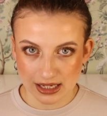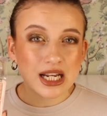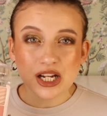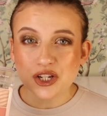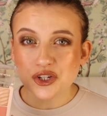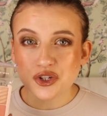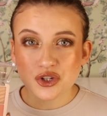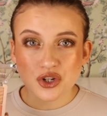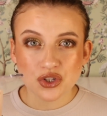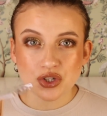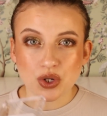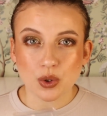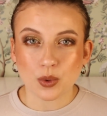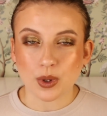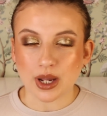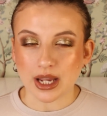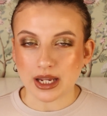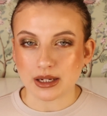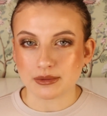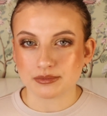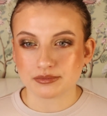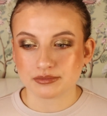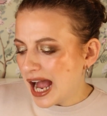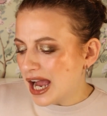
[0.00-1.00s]
It is just
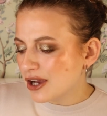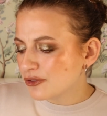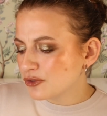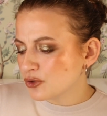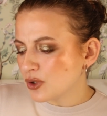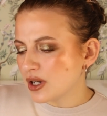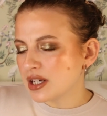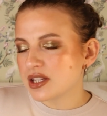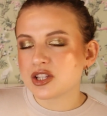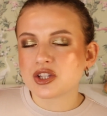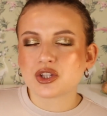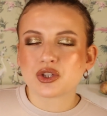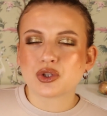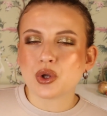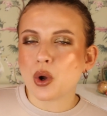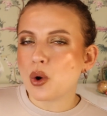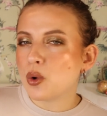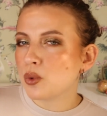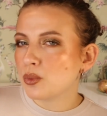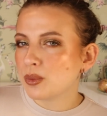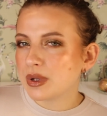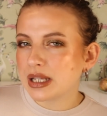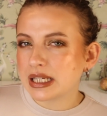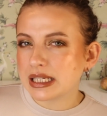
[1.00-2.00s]
okay. I've tried
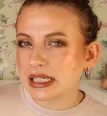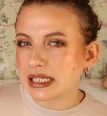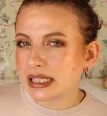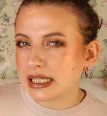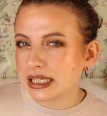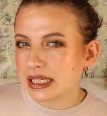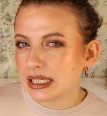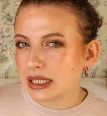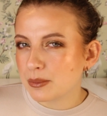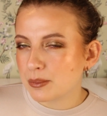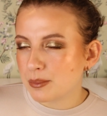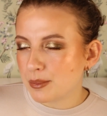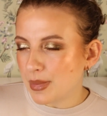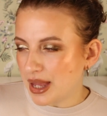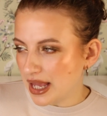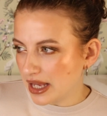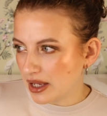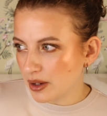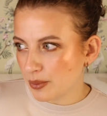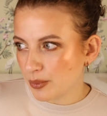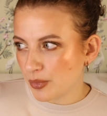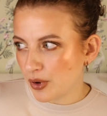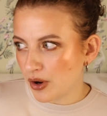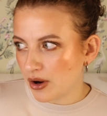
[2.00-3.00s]
so many
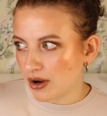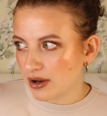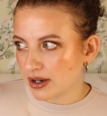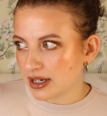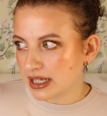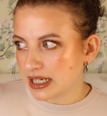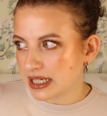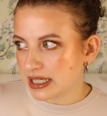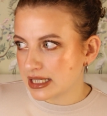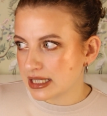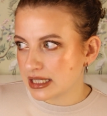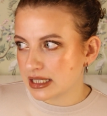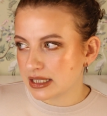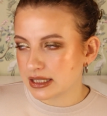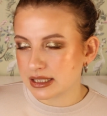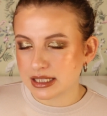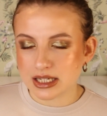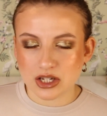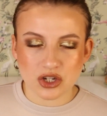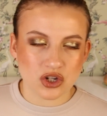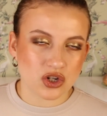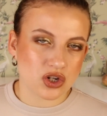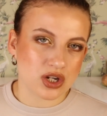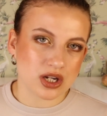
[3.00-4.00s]
makeup products
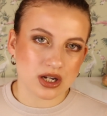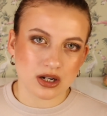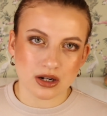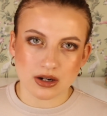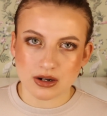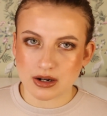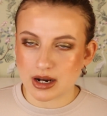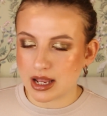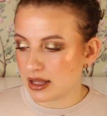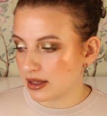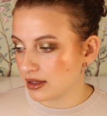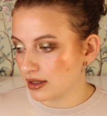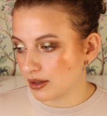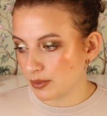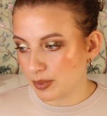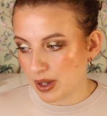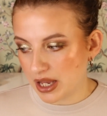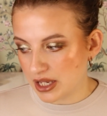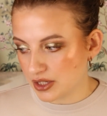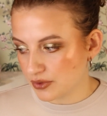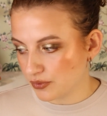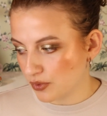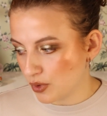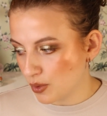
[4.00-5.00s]
this year and the
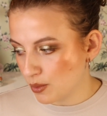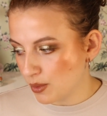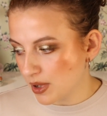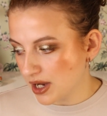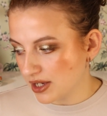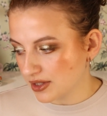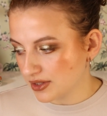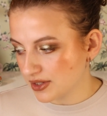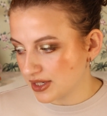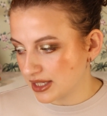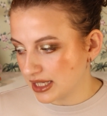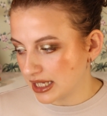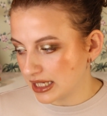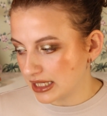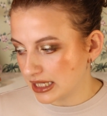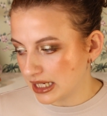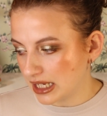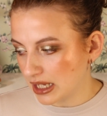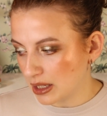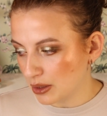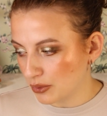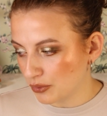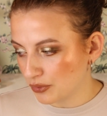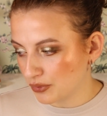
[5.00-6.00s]
past few months that
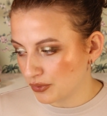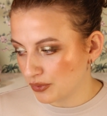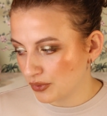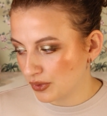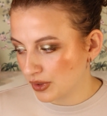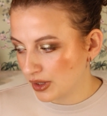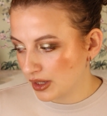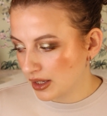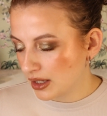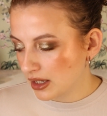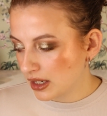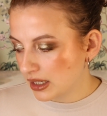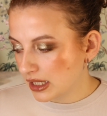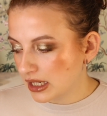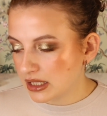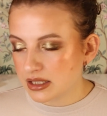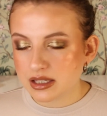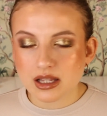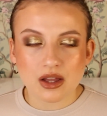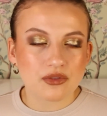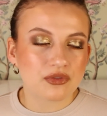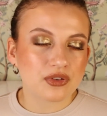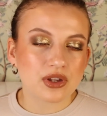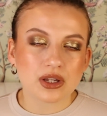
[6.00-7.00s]
if
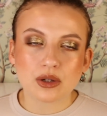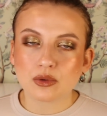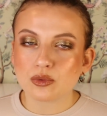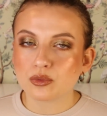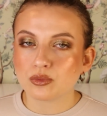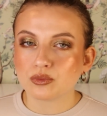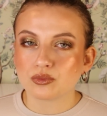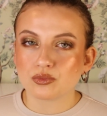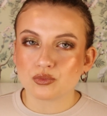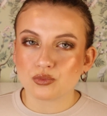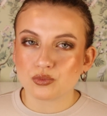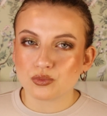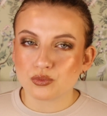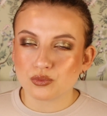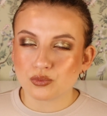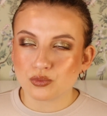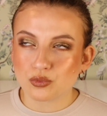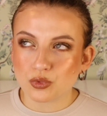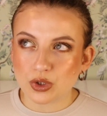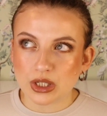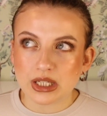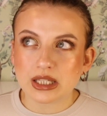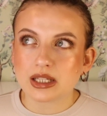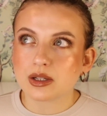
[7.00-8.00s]
there's nothing
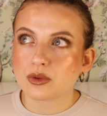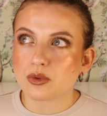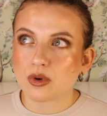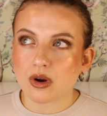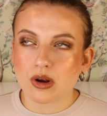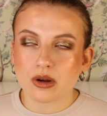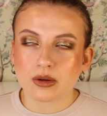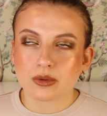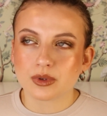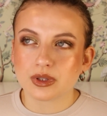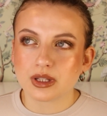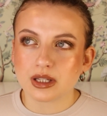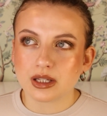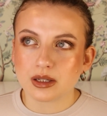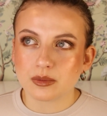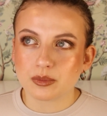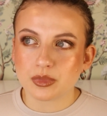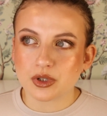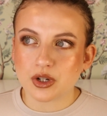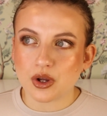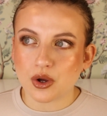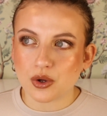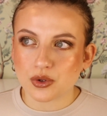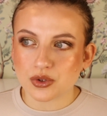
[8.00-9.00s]
really wrong with
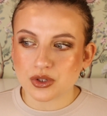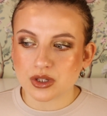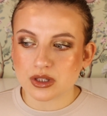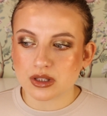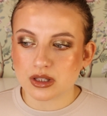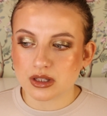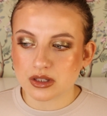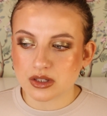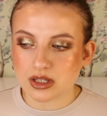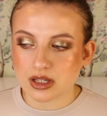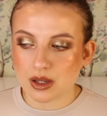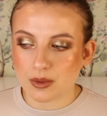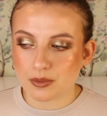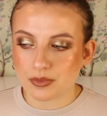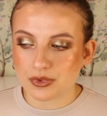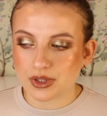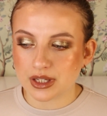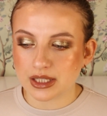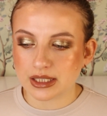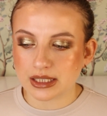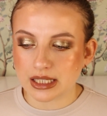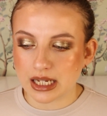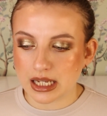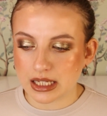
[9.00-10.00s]
it, but also not
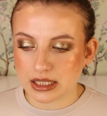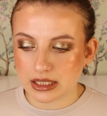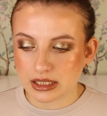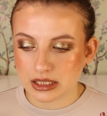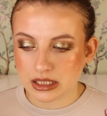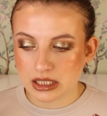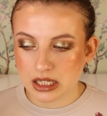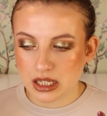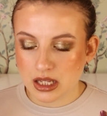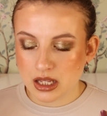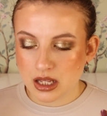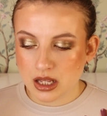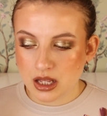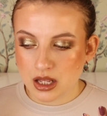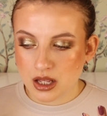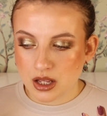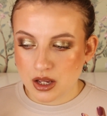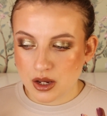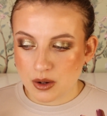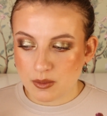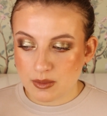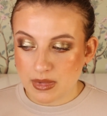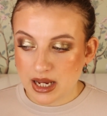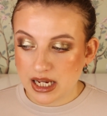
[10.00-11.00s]
something that
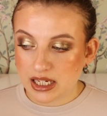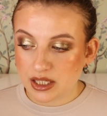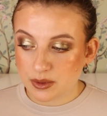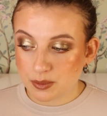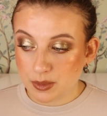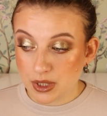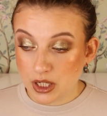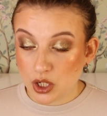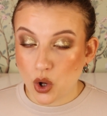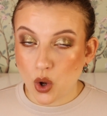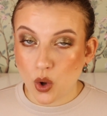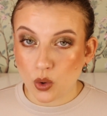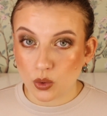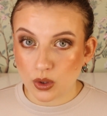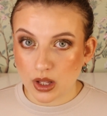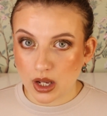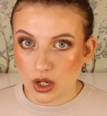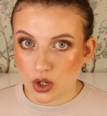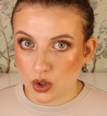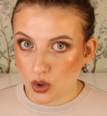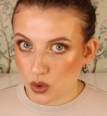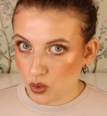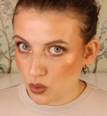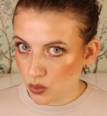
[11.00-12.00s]
makes me go
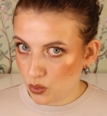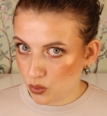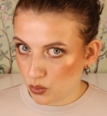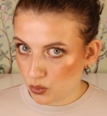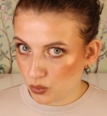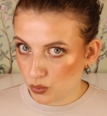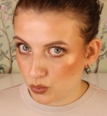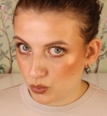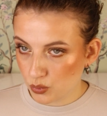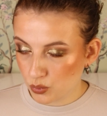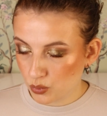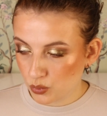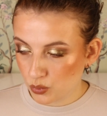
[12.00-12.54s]
like, oh,